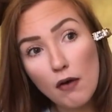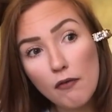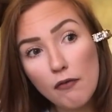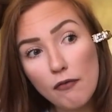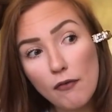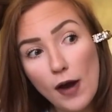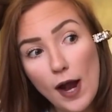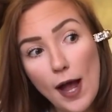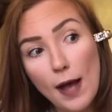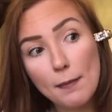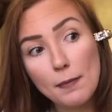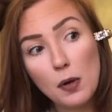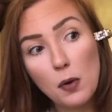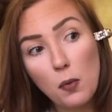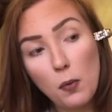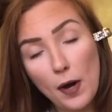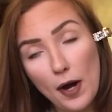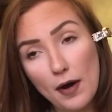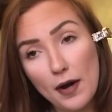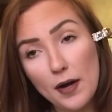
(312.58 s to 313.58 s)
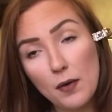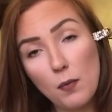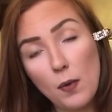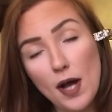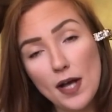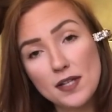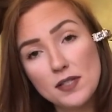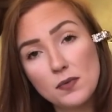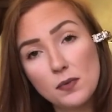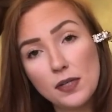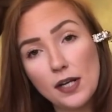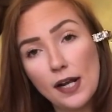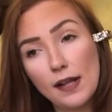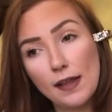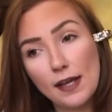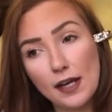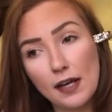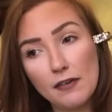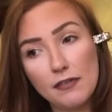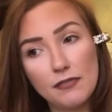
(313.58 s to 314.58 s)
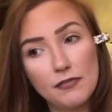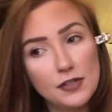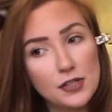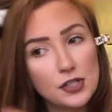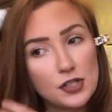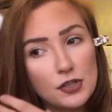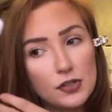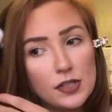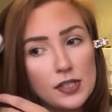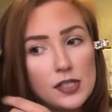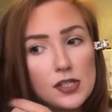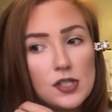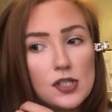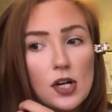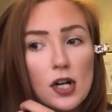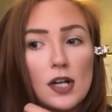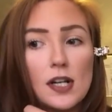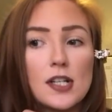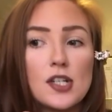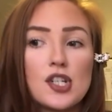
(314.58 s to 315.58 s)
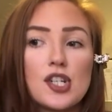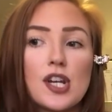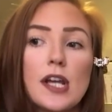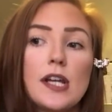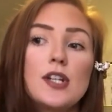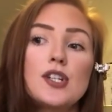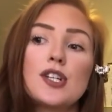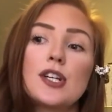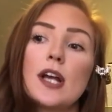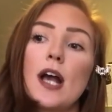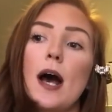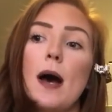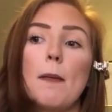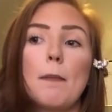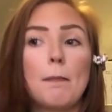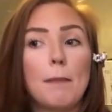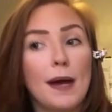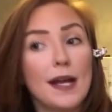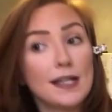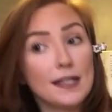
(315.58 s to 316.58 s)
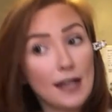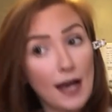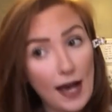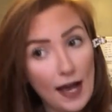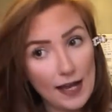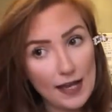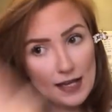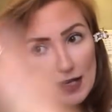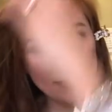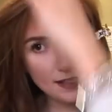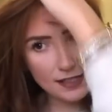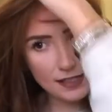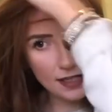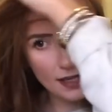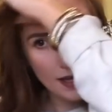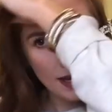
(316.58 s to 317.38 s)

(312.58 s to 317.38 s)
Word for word: from where I was when I like officially started changing up my diet.